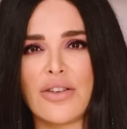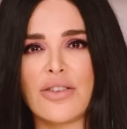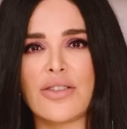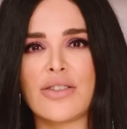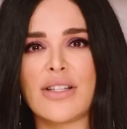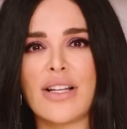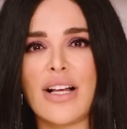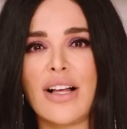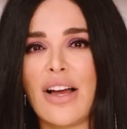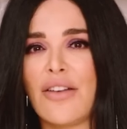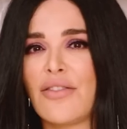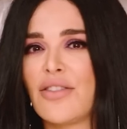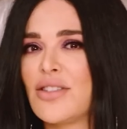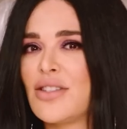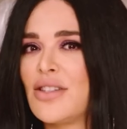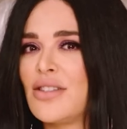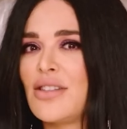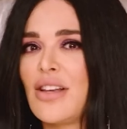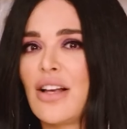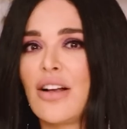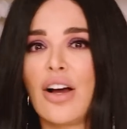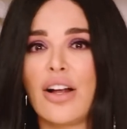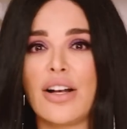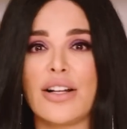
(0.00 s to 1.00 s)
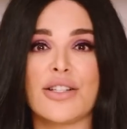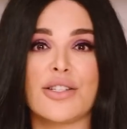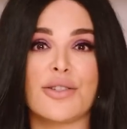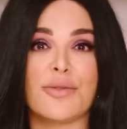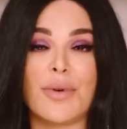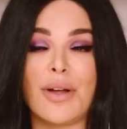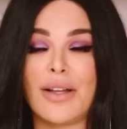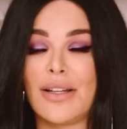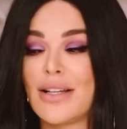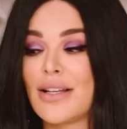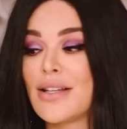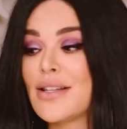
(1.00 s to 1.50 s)
years now, ever since I got
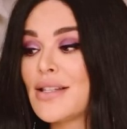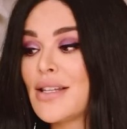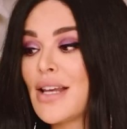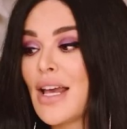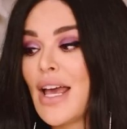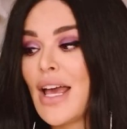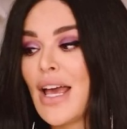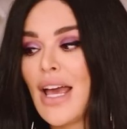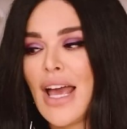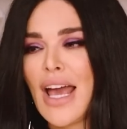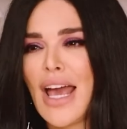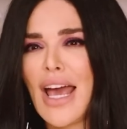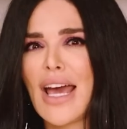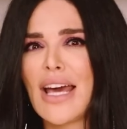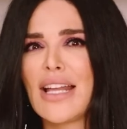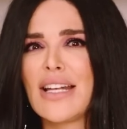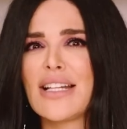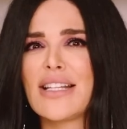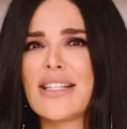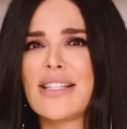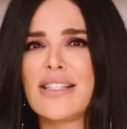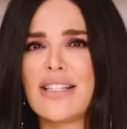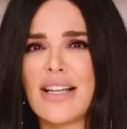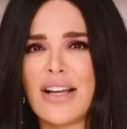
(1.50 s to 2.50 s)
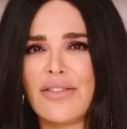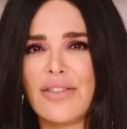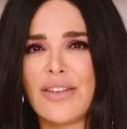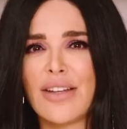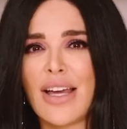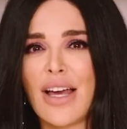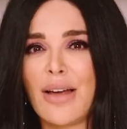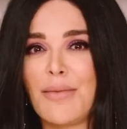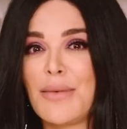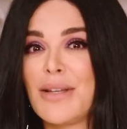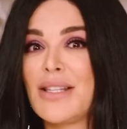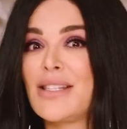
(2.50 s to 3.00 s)
into wellness. And it's
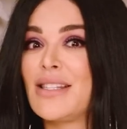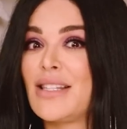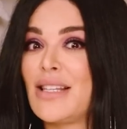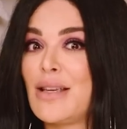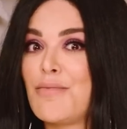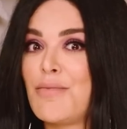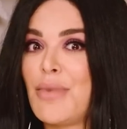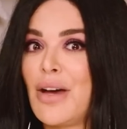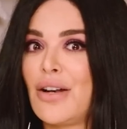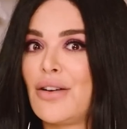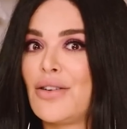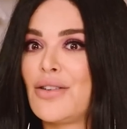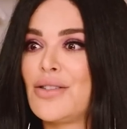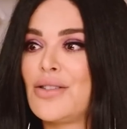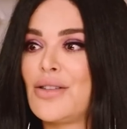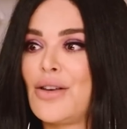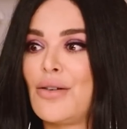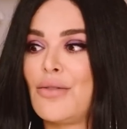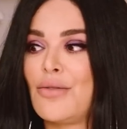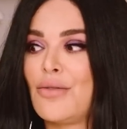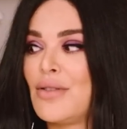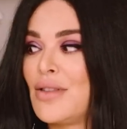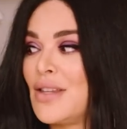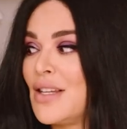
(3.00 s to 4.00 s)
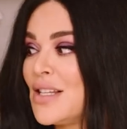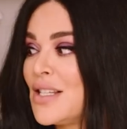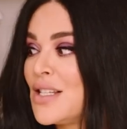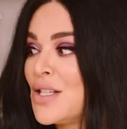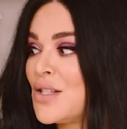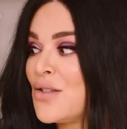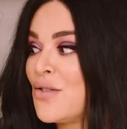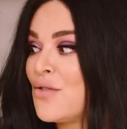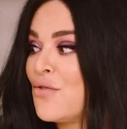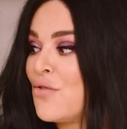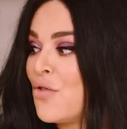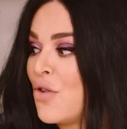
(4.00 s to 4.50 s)
definitely helped me sleep better. So
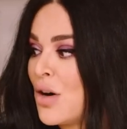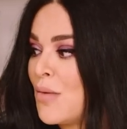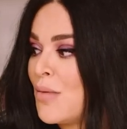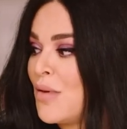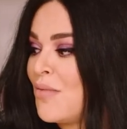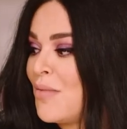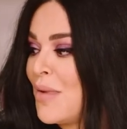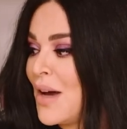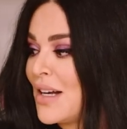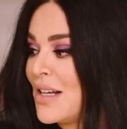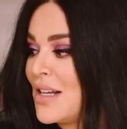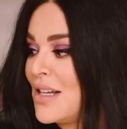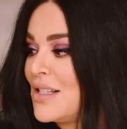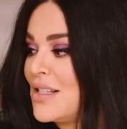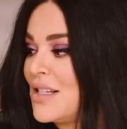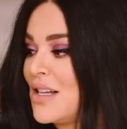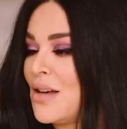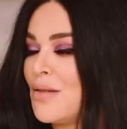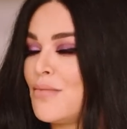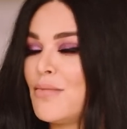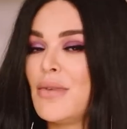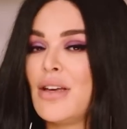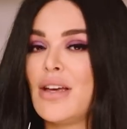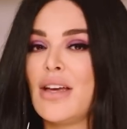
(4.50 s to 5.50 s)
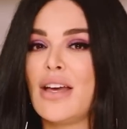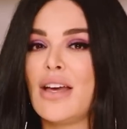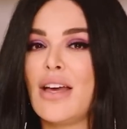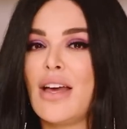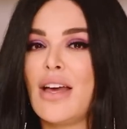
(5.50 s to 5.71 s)
this form of magnesium